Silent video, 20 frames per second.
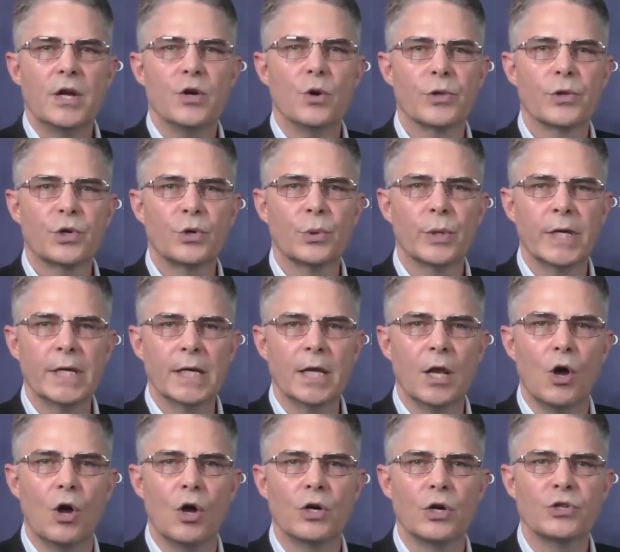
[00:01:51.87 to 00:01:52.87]
North Korea,
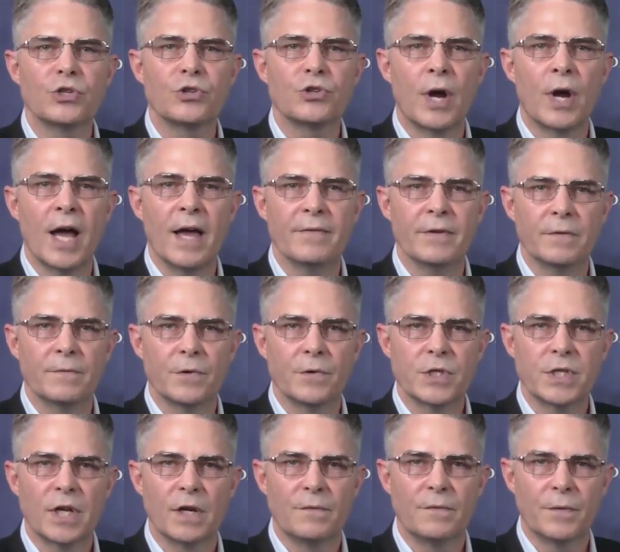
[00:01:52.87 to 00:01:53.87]
long striving for
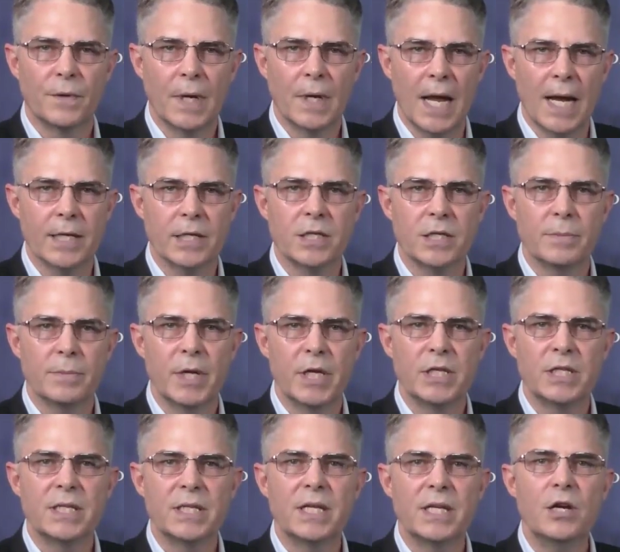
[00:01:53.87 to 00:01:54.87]
self reliance
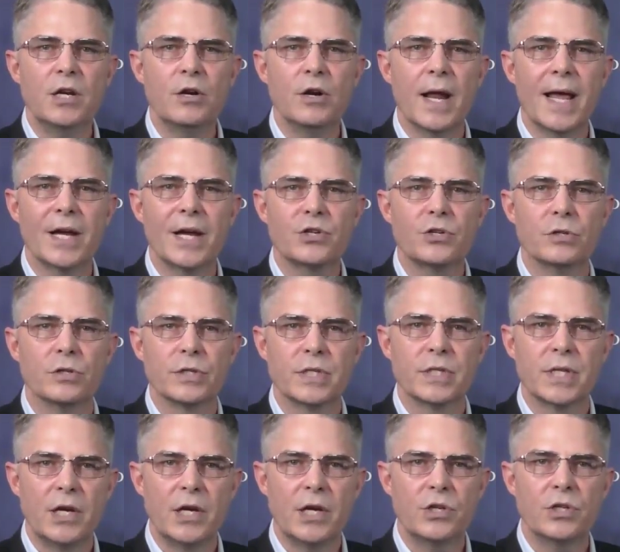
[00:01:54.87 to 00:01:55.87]
amidst international
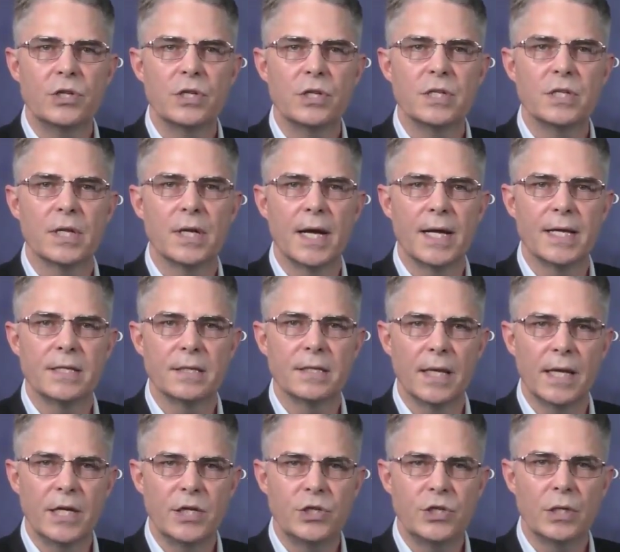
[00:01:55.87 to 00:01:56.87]
sanctions and
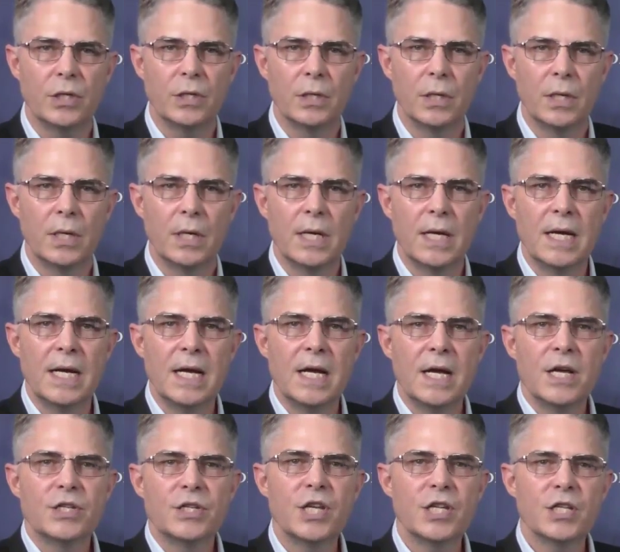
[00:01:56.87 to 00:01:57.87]
isolation,
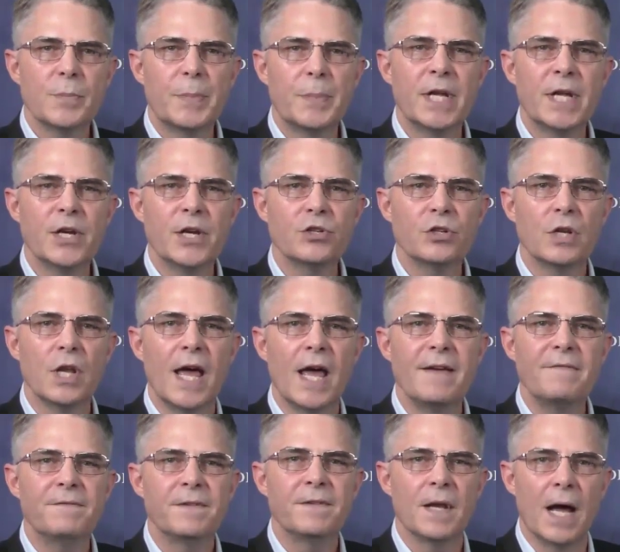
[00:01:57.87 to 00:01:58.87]
sees a potential
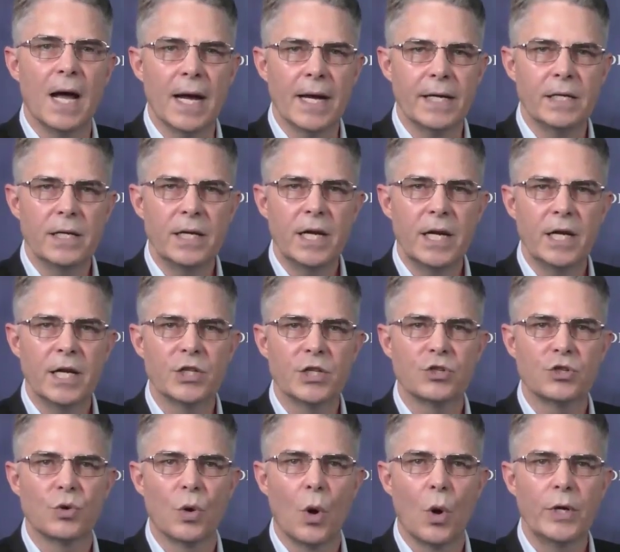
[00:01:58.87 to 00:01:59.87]
lifeline in
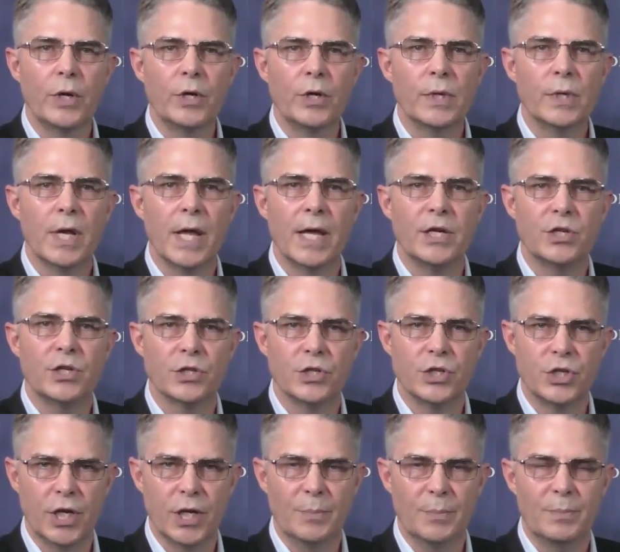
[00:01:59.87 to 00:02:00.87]
its growing
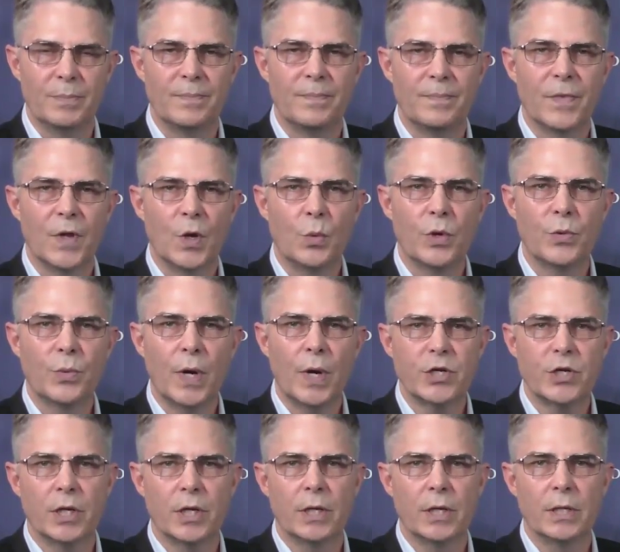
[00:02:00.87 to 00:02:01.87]
relationship with
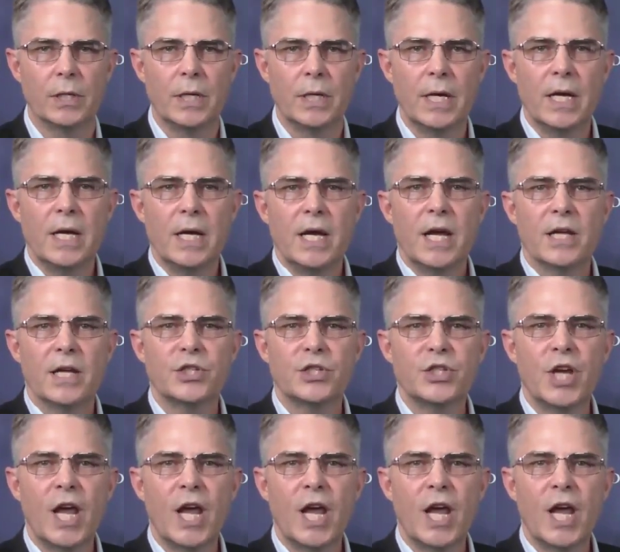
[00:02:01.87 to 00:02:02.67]
Russia as